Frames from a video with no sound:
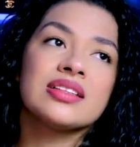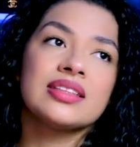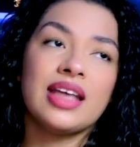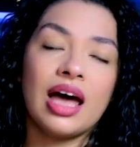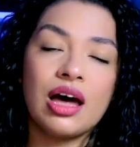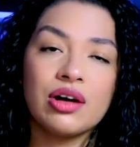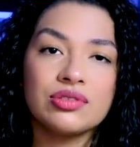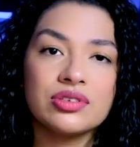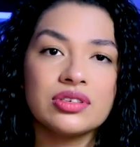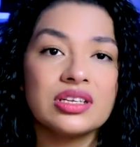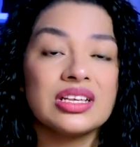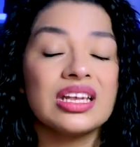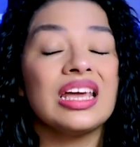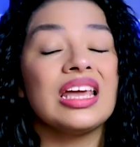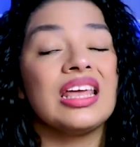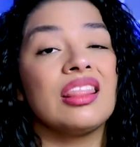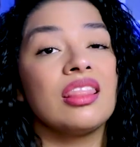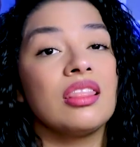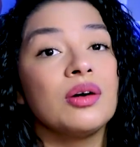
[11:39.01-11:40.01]
thousand
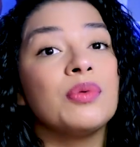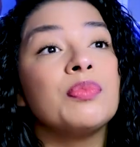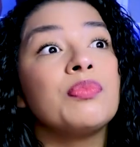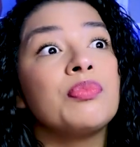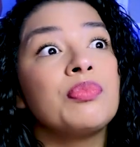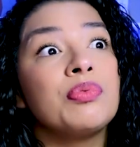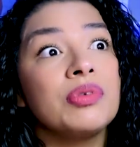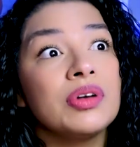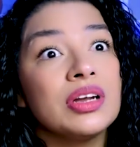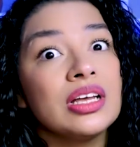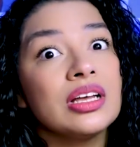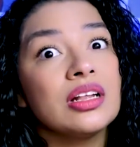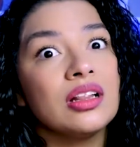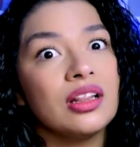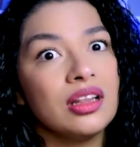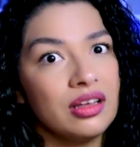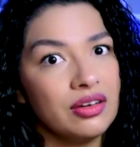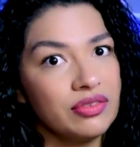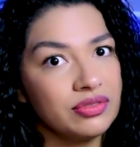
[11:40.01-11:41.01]
in the
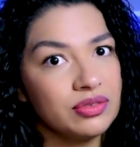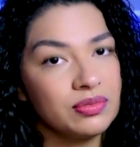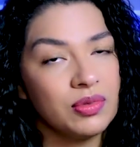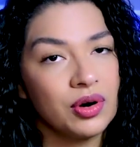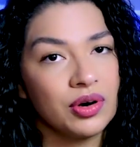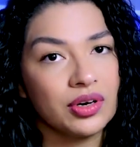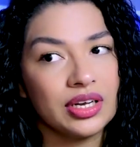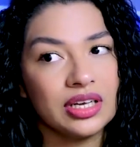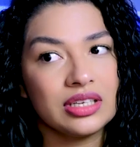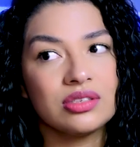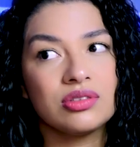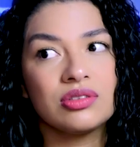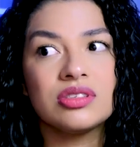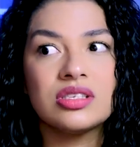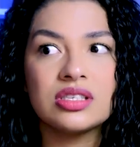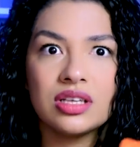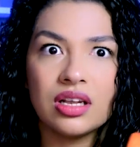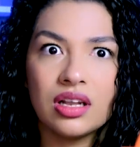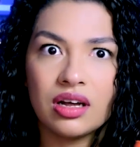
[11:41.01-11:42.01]
pre-loved market so
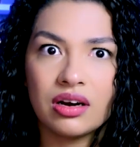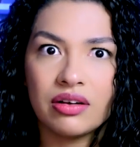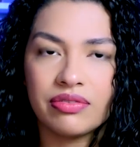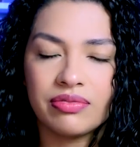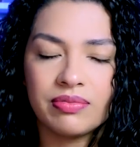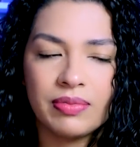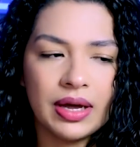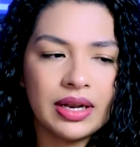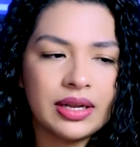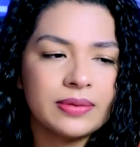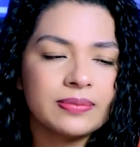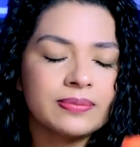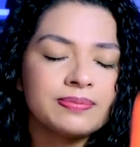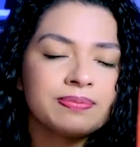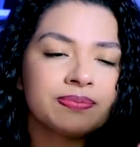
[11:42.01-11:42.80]
it's a lot of money